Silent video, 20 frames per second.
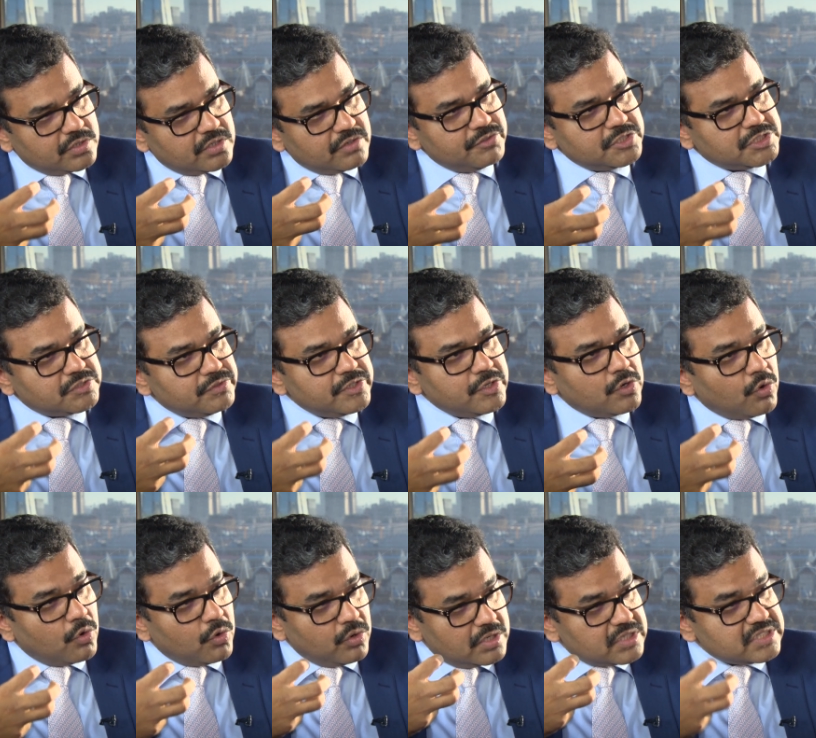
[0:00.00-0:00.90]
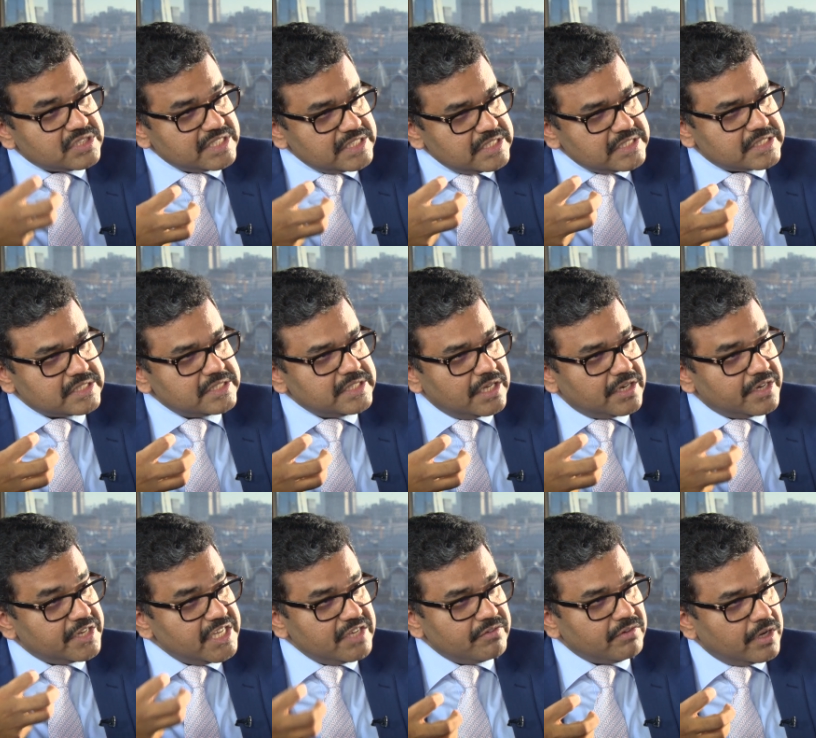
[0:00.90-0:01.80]
which we hold since
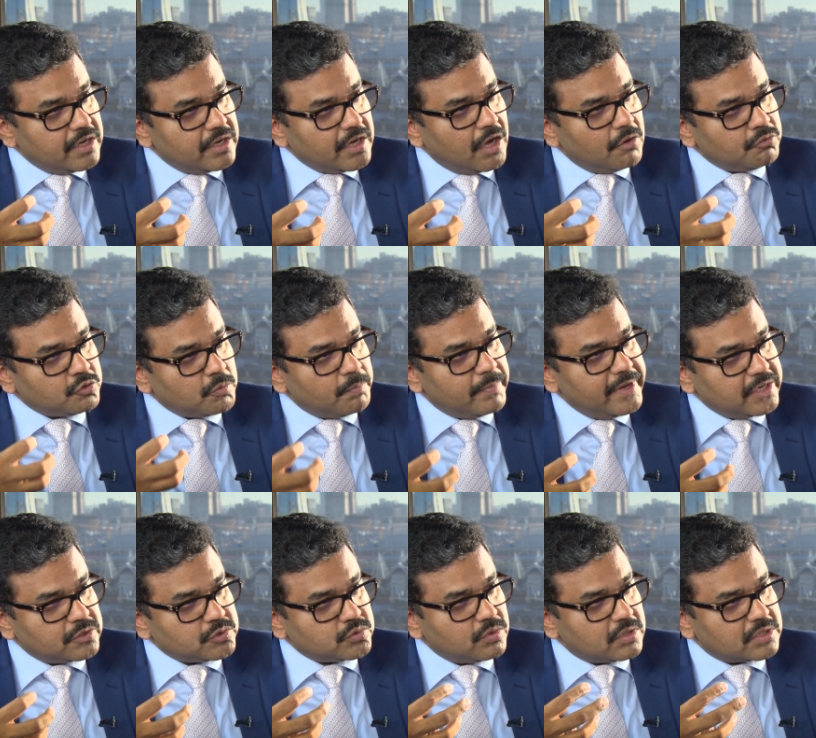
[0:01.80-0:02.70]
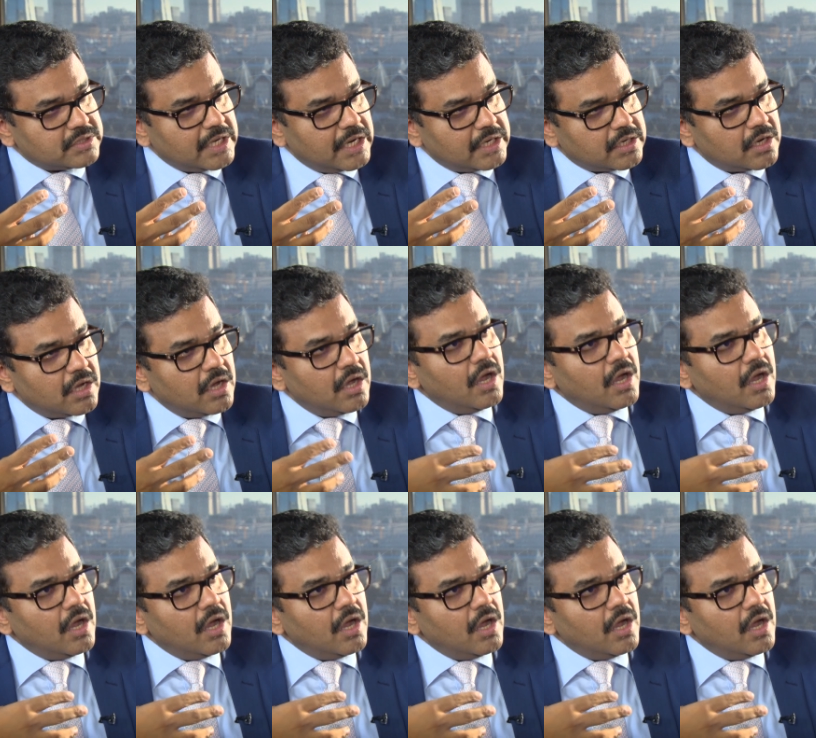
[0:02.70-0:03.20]
then, even now, to make sure that